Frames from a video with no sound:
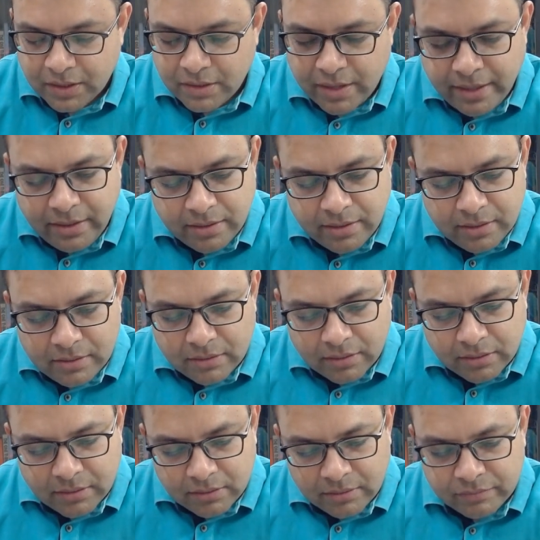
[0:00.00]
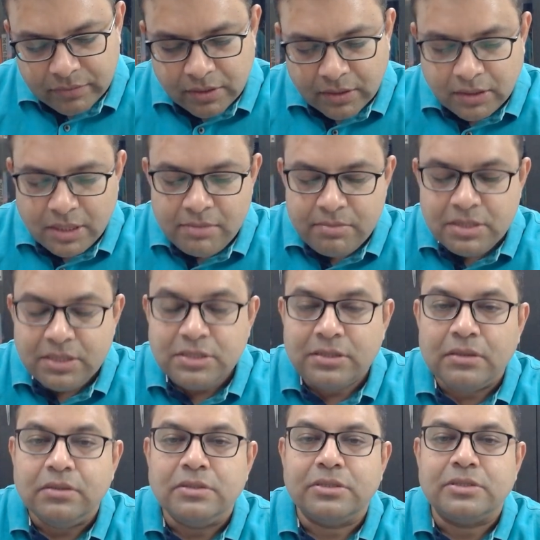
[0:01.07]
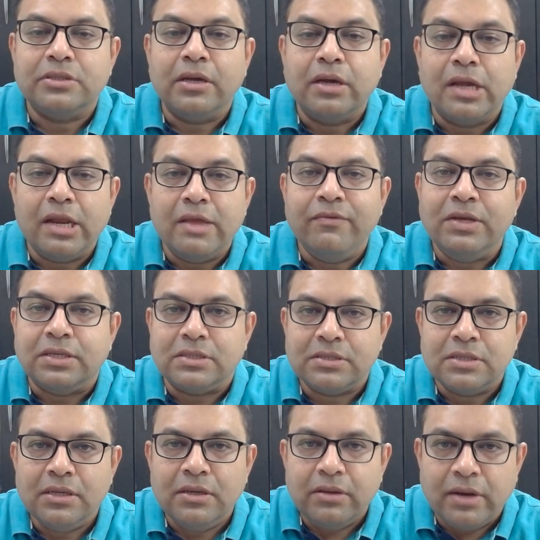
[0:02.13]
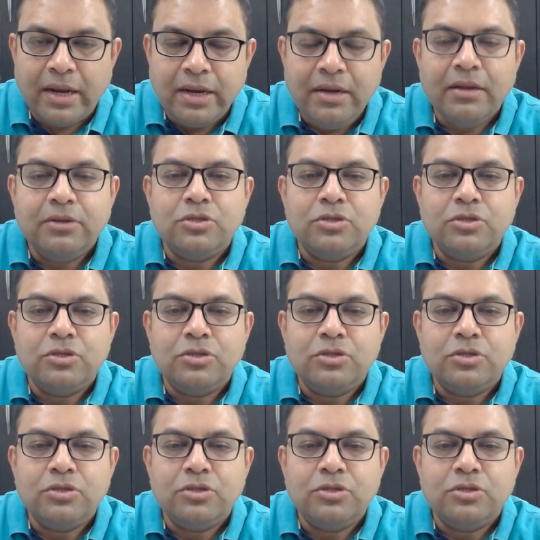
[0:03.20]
Right? Uh, the theme is thirst, the cravings, right?